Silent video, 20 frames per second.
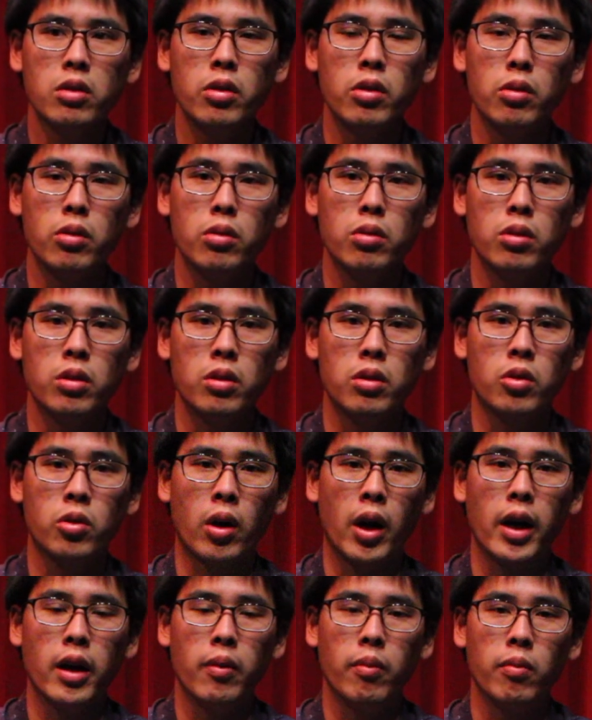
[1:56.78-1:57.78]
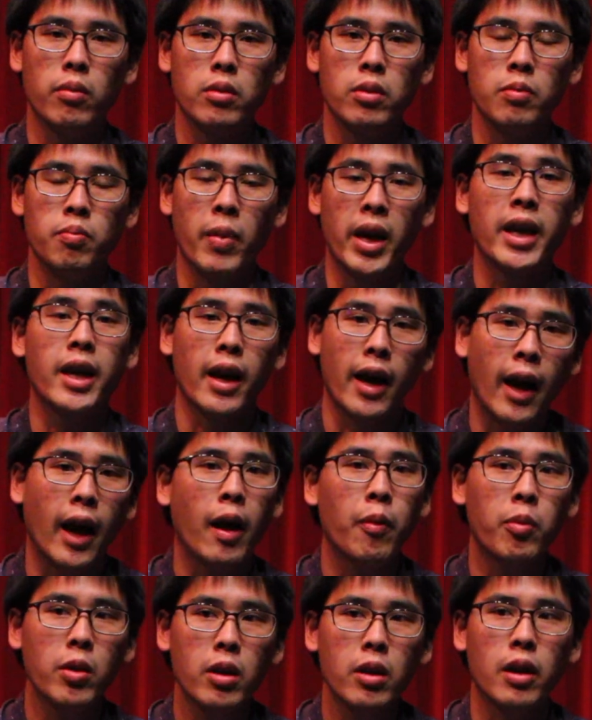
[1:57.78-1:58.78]
to try to make it
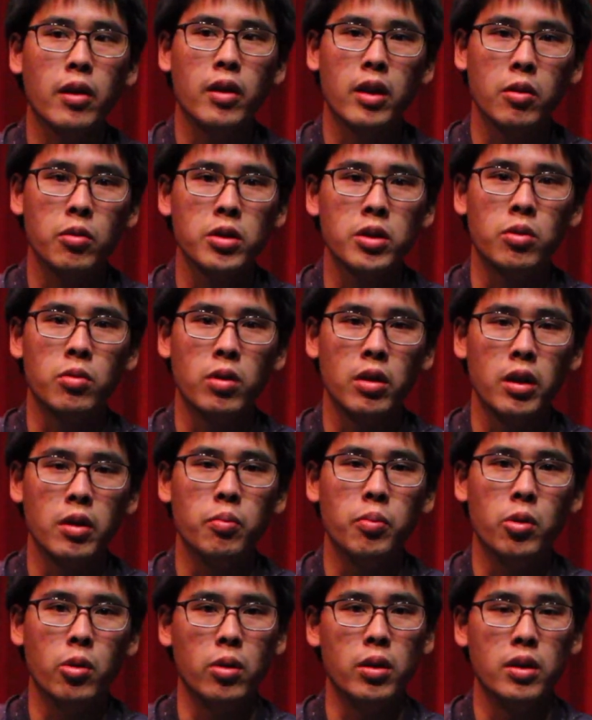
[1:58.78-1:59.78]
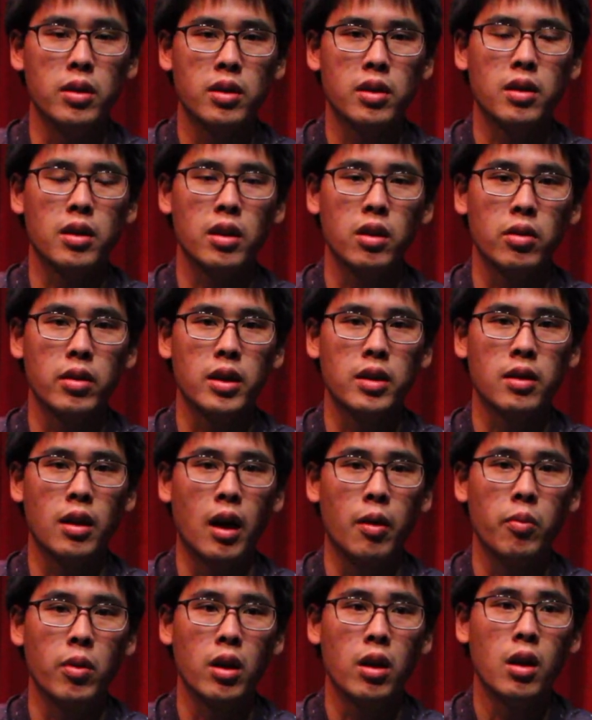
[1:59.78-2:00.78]
happen, I think was a really important skill it
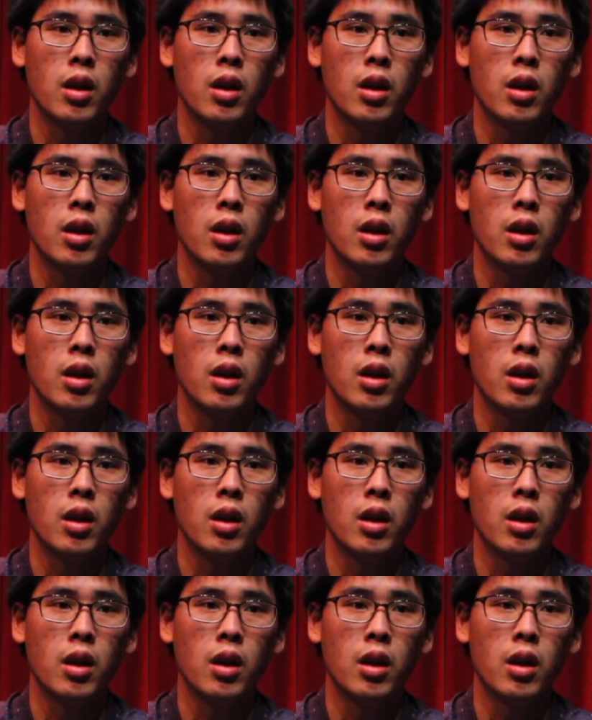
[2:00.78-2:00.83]
taught